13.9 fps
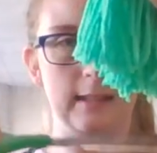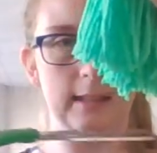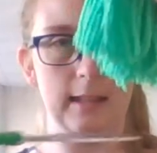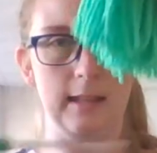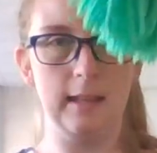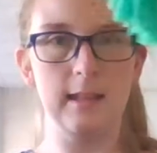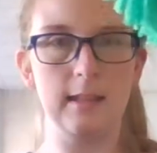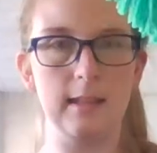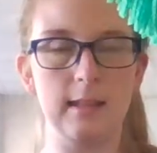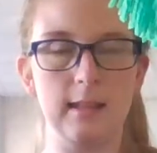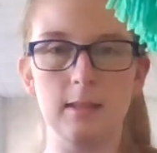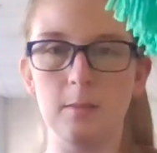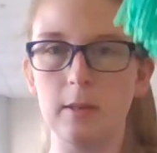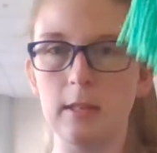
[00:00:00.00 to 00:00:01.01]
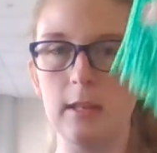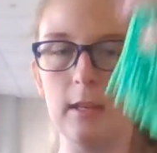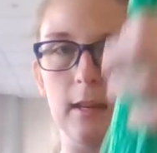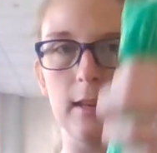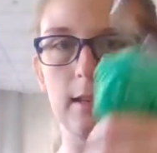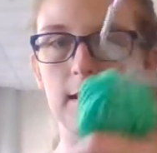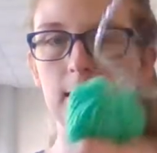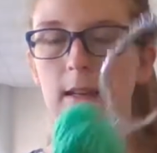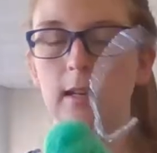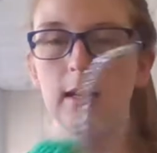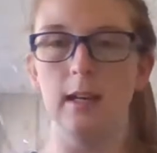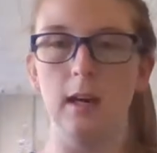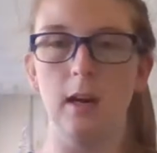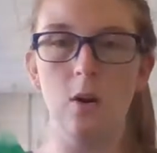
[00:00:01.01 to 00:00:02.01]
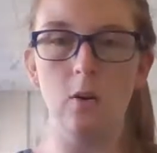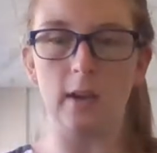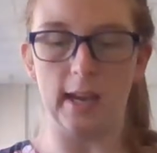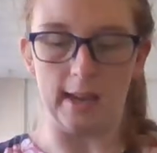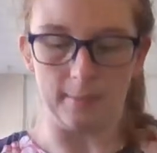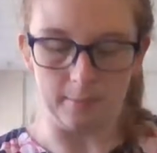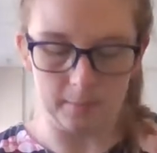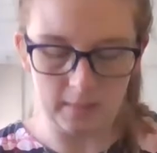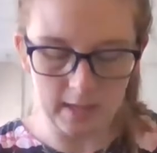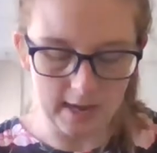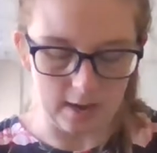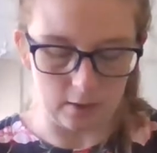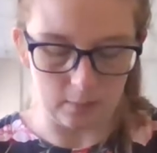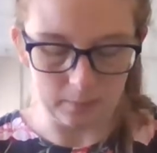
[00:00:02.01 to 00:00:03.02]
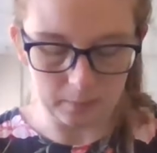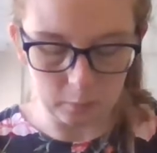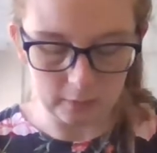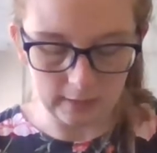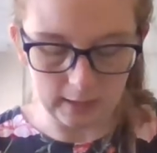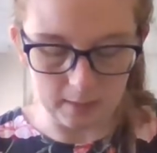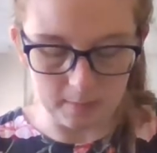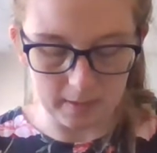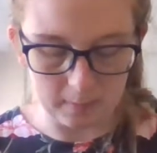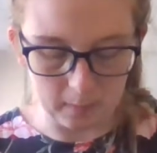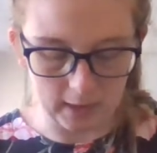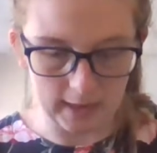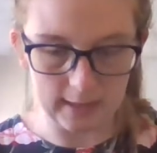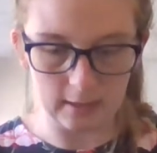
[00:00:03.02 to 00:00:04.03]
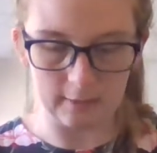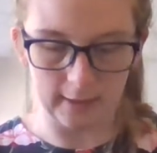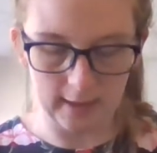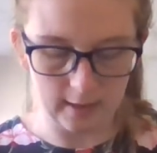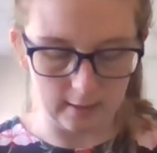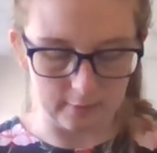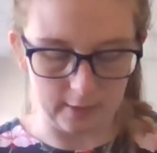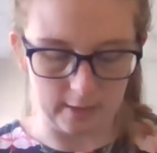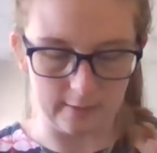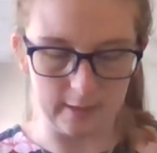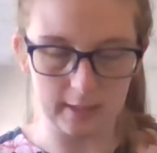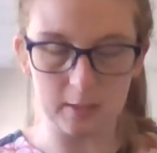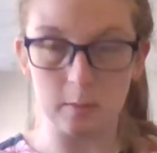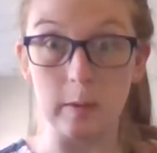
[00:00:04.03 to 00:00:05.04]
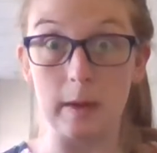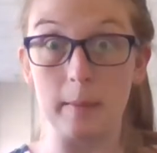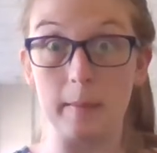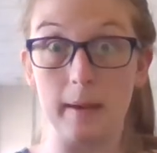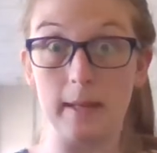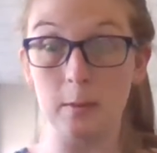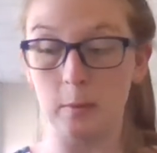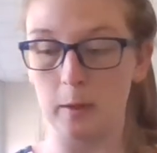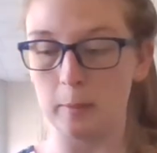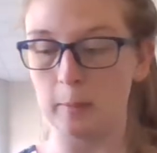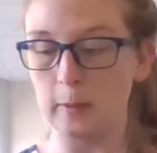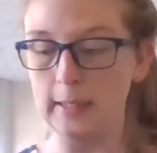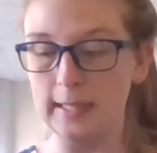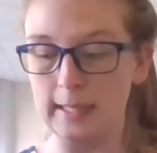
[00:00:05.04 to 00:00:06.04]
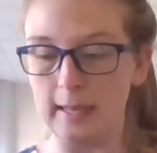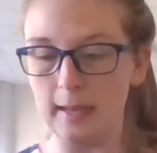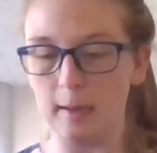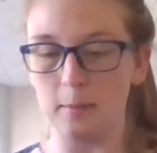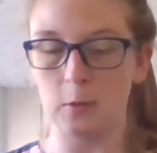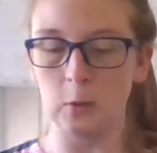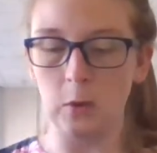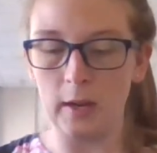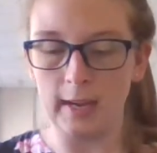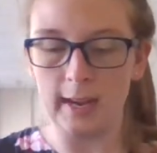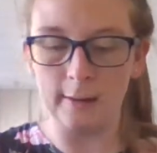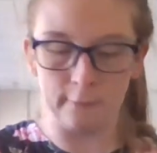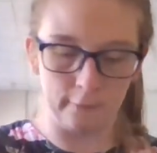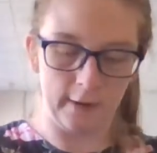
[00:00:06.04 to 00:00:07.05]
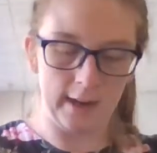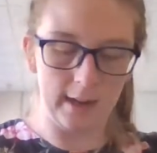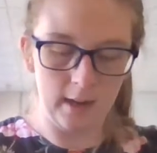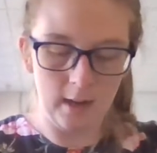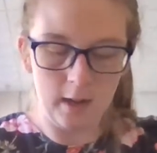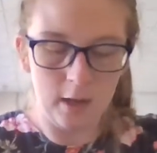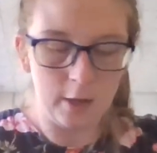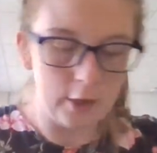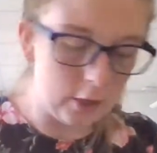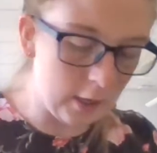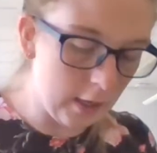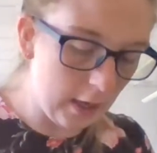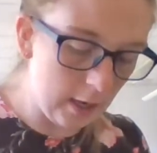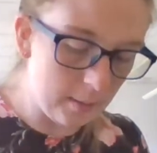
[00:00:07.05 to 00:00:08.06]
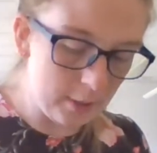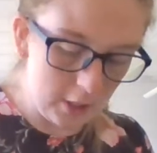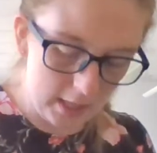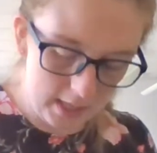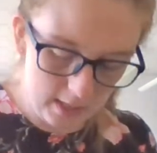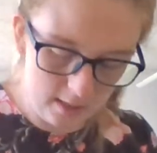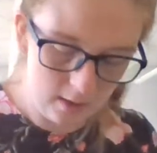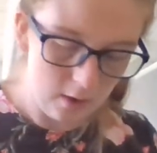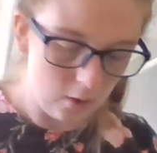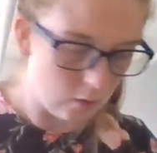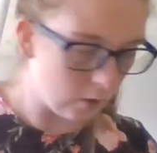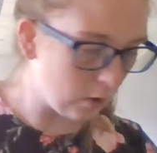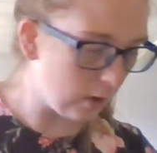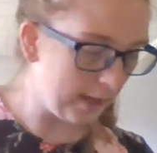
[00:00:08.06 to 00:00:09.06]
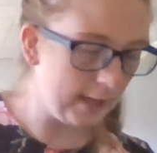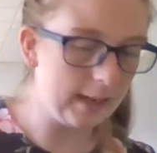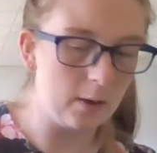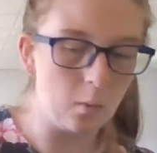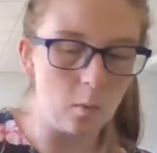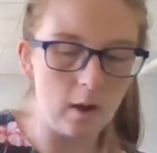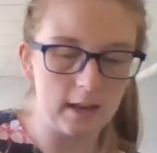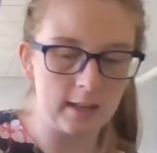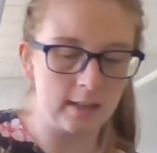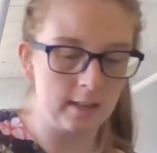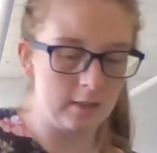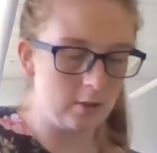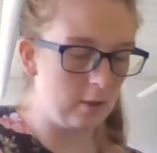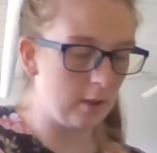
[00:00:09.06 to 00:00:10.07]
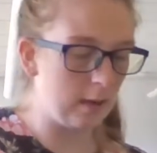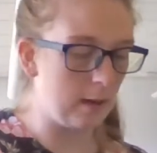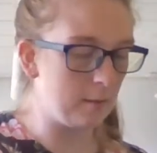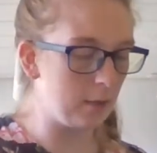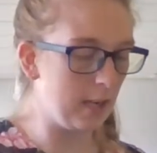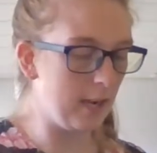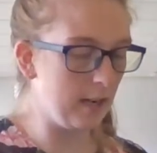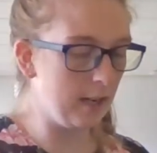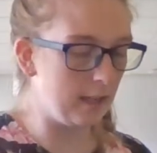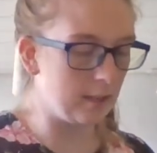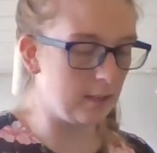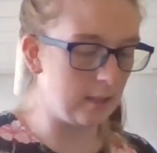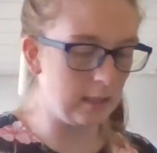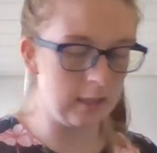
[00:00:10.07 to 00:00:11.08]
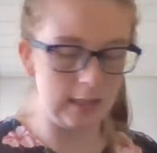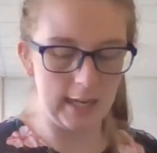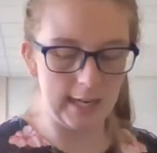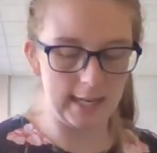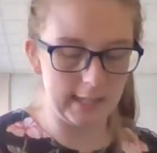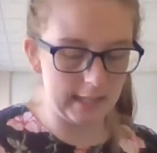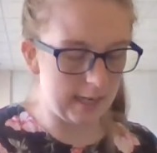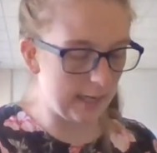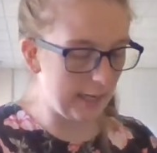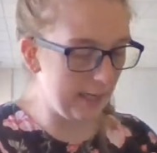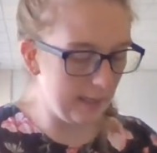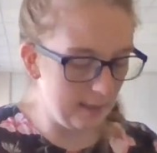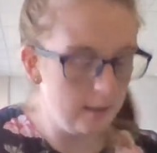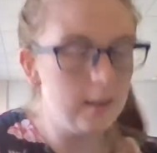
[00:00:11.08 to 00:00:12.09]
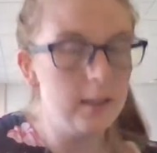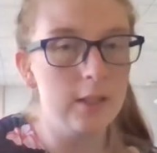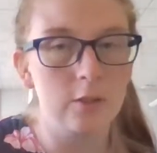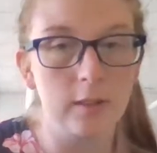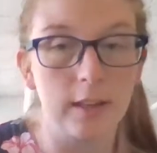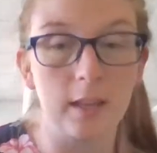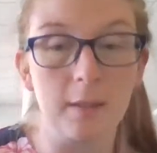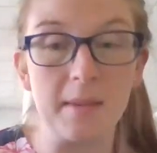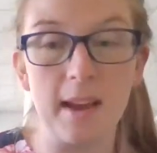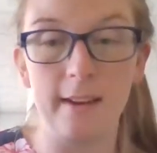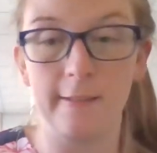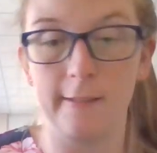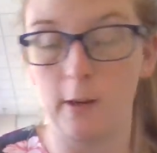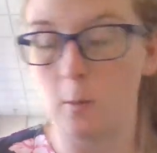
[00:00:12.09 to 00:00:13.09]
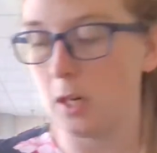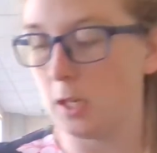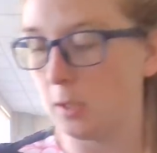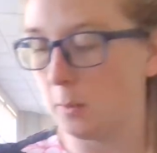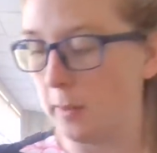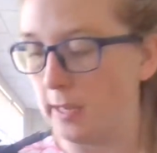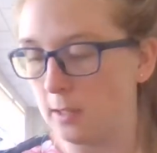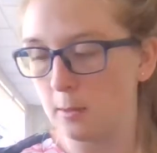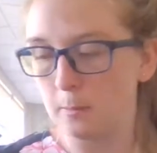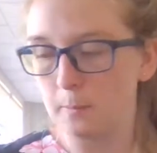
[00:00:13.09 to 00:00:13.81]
I think that's pretty good. Okay, now we've got a big pile of hair in front of us, and we might as well clean that up. So go ahead and find your garbage can, or go ahead and walk this to your garbage can and slide it on in so that can be out of your workspace.